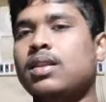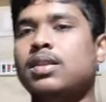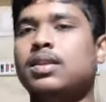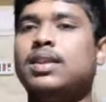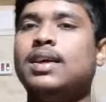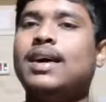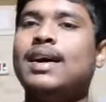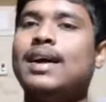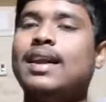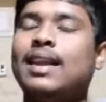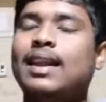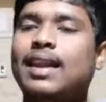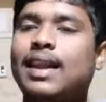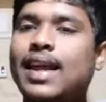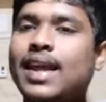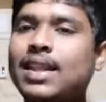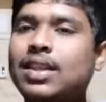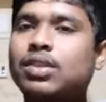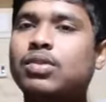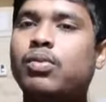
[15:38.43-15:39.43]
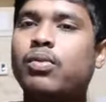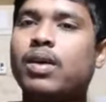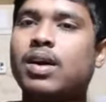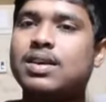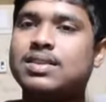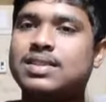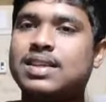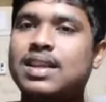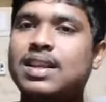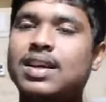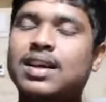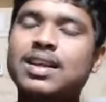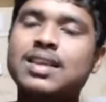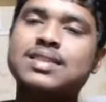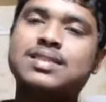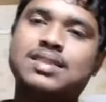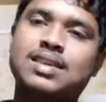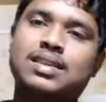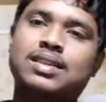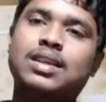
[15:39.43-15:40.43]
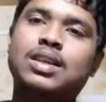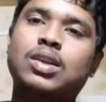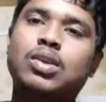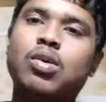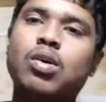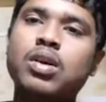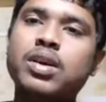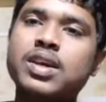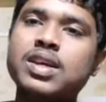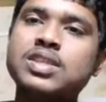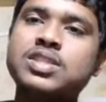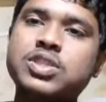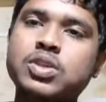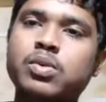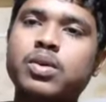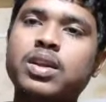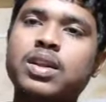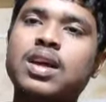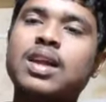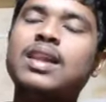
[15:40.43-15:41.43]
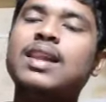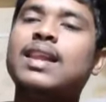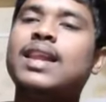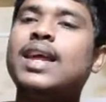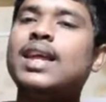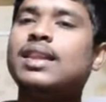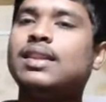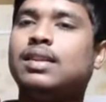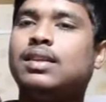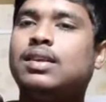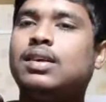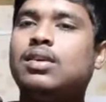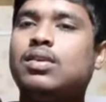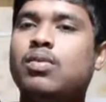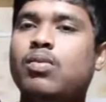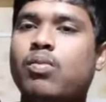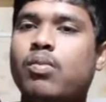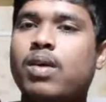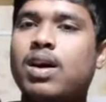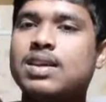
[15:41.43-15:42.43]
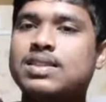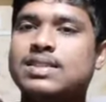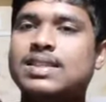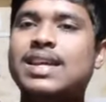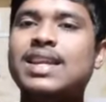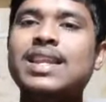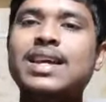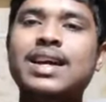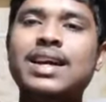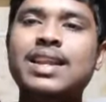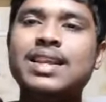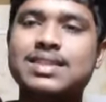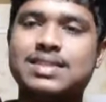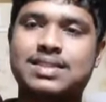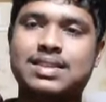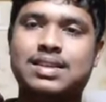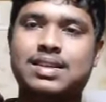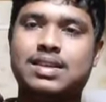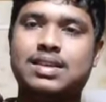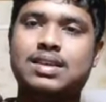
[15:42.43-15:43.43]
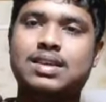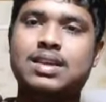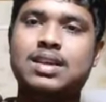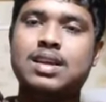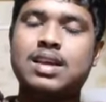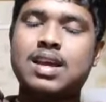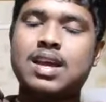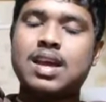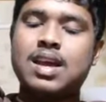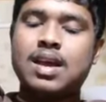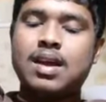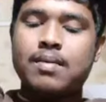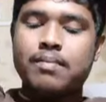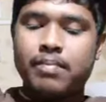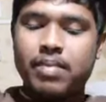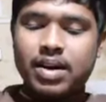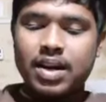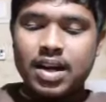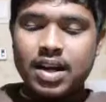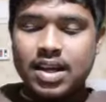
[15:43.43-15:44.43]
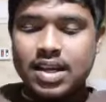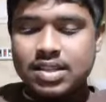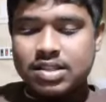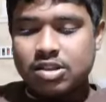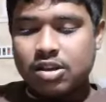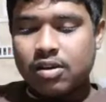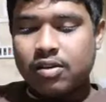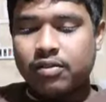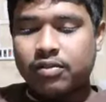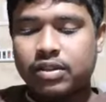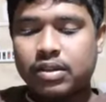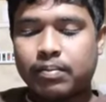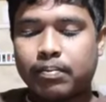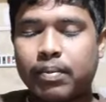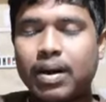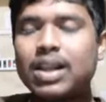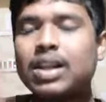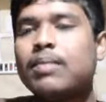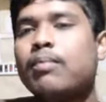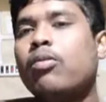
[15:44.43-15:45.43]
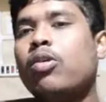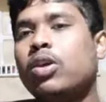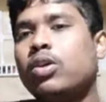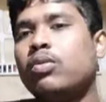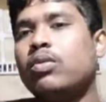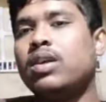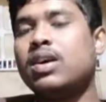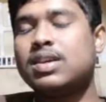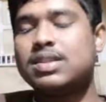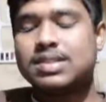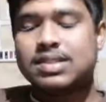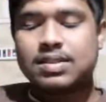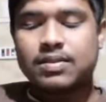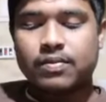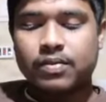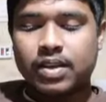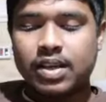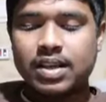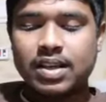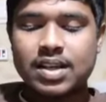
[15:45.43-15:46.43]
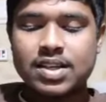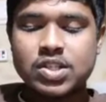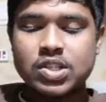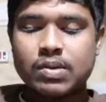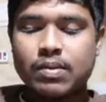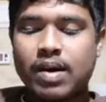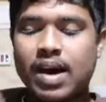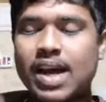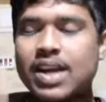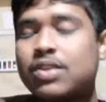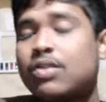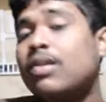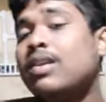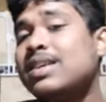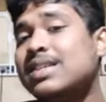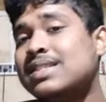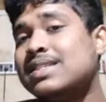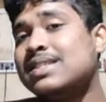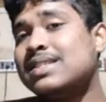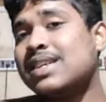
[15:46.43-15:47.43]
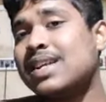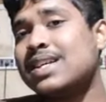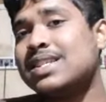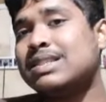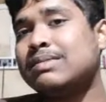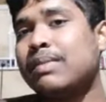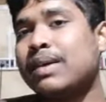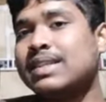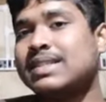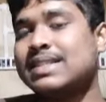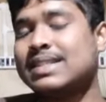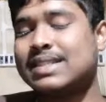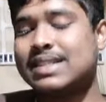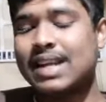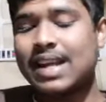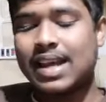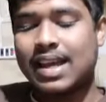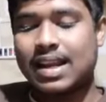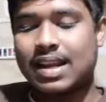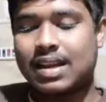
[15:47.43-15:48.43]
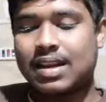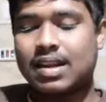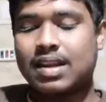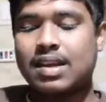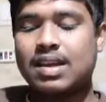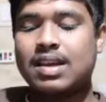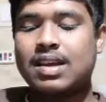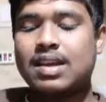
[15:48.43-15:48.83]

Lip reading: the length was increasing, the longitudinal length was increasing. But in case of the bulk modulus, in case of hydraulic stress by strain,